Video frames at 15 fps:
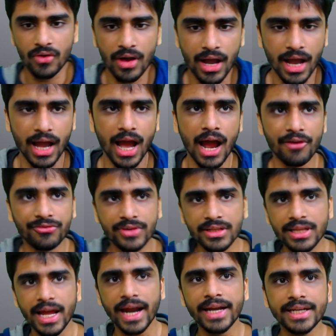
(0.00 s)
after
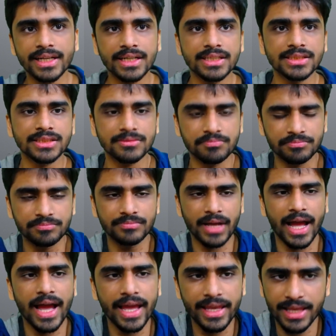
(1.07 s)
that,
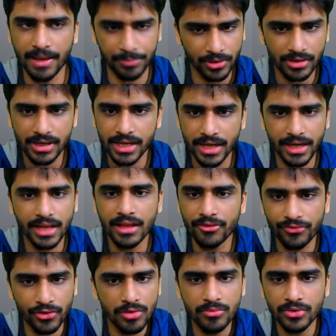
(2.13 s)
I kept on learning a
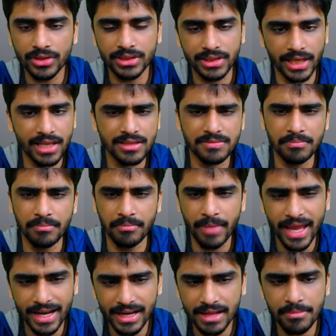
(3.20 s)
few more things,
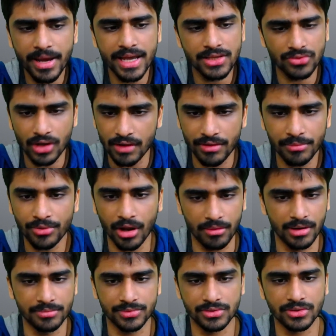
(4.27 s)
mainly by solving
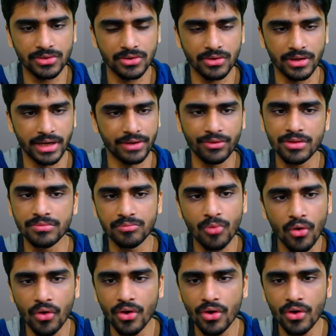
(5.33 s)
problems. So it was
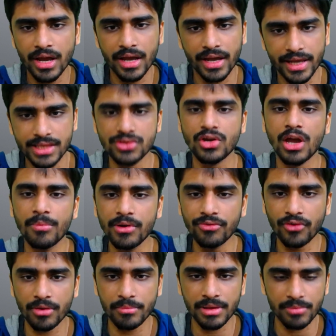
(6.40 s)
more enjoyable
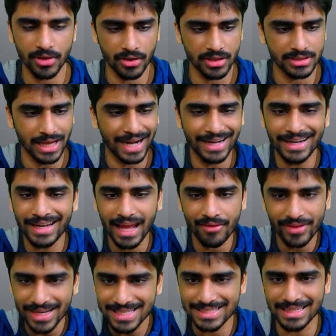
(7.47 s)
for me because I didn't
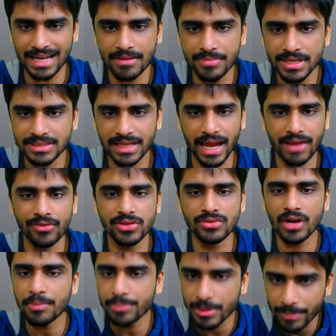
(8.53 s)
have any syllabus. I was
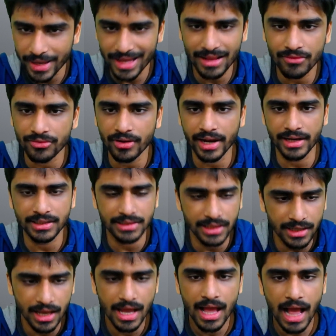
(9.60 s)
not preparing for
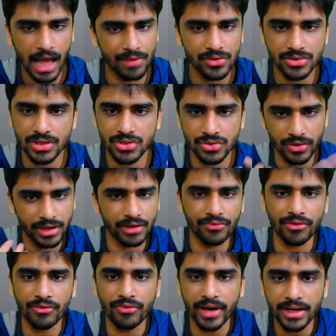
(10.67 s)
anything. I was just doing
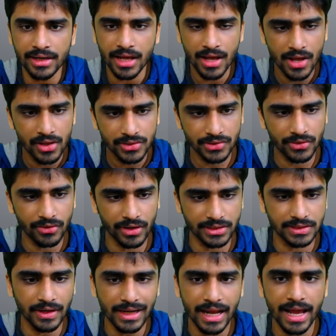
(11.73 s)
it for fun. So
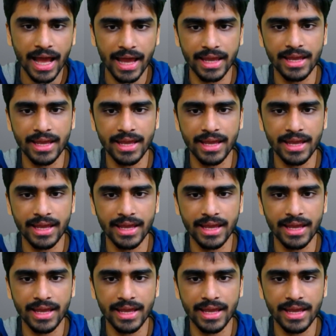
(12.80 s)
it's not like I